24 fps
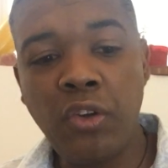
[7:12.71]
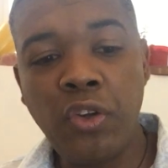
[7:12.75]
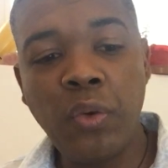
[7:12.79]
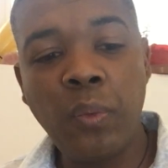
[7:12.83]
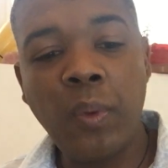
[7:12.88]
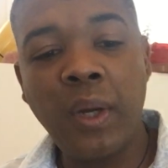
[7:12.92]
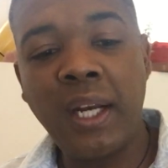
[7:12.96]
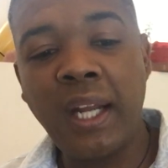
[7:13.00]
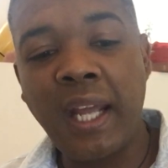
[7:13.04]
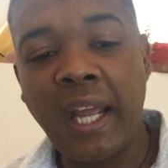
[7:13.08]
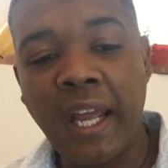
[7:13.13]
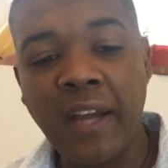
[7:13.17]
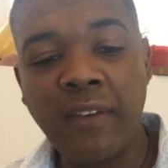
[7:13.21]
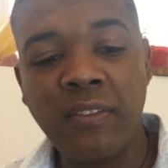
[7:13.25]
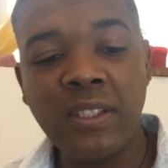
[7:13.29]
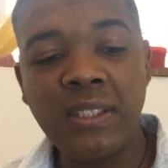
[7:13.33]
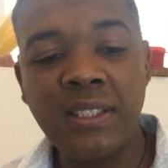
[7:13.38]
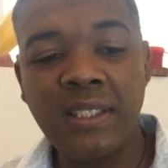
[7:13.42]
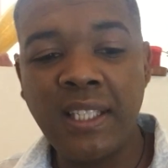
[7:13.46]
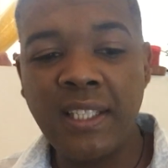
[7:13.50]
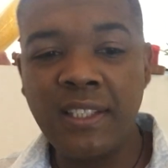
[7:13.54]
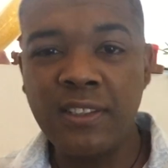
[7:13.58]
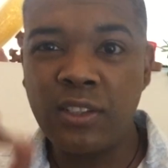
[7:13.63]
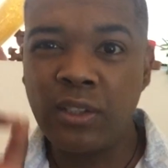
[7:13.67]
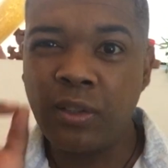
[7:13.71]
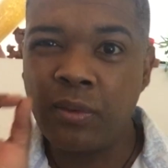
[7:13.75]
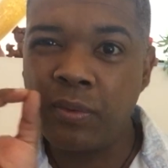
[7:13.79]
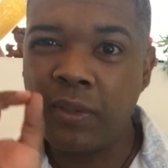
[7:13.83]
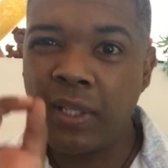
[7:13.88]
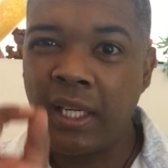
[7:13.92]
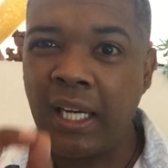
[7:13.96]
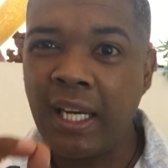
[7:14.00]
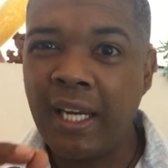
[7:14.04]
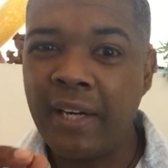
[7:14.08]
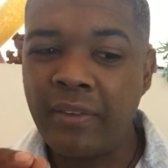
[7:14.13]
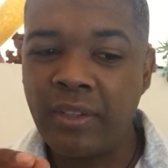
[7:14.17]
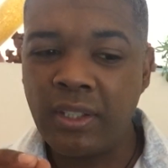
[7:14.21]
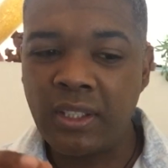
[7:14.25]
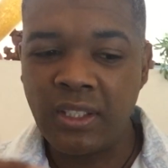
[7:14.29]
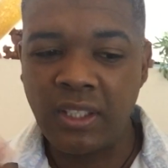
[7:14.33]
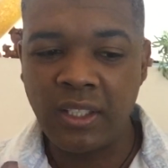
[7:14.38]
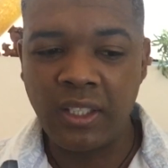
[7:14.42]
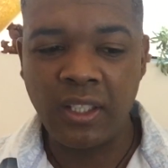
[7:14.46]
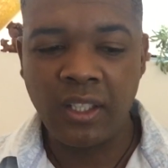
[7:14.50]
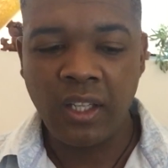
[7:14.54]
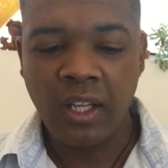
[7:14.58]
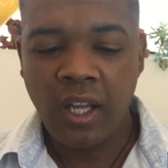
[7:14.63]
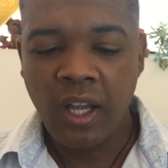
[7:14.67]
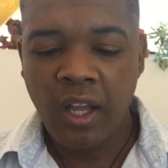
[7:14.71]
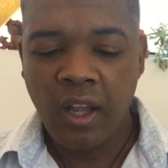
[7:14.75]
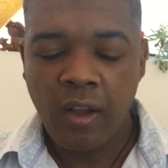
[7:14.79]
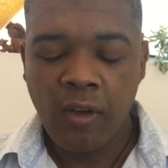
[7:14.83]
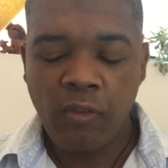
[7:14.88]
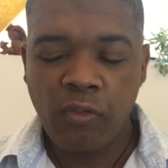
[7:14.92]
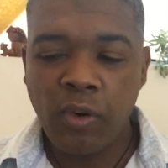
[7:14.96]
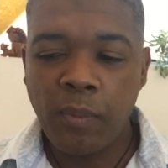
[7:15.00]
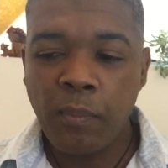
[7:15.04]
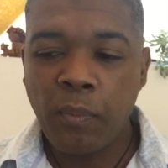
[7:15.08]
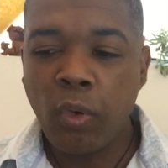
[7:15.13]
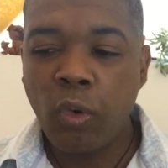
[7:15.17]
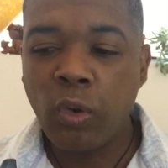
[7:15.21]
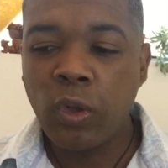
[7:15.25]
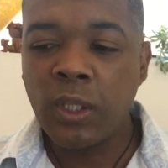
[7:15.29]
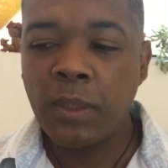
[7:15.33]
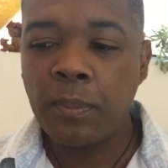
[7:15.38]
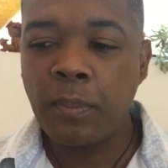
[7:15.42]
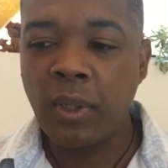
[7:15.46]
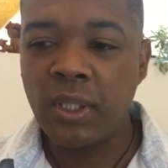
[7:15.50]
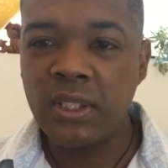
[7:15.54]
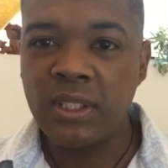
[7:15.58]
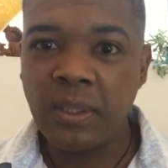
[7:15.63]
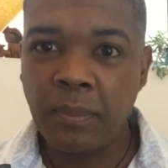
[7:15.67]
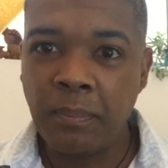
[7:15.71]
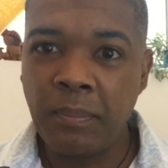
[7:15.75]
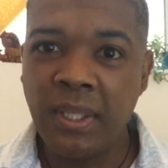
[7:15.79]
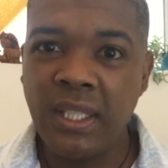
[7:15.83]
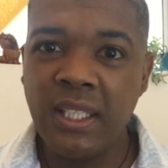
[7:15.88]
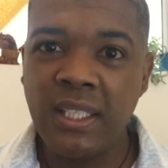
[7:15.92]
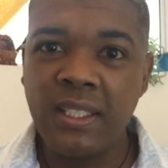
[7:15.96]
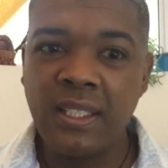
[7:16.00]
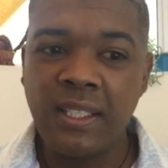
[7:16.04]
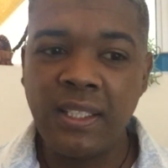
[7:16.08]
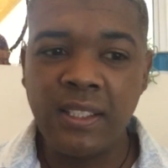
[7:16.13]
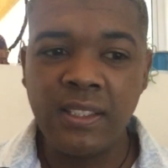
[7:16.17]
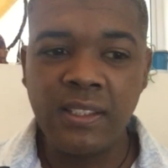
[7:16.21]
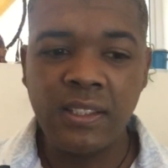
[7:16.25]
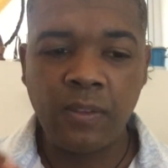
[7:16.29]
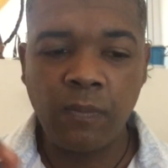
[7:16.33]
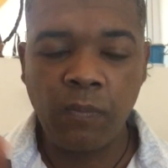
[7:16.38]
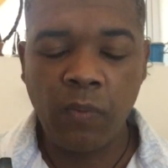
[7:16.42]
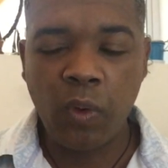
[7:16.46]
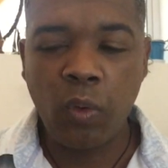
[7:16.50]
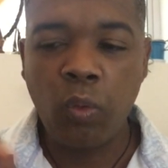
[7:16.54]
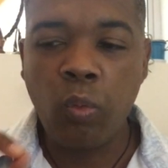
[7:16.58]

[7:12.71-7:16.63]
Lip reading: You want to have a sense of clarity from all the possibilities.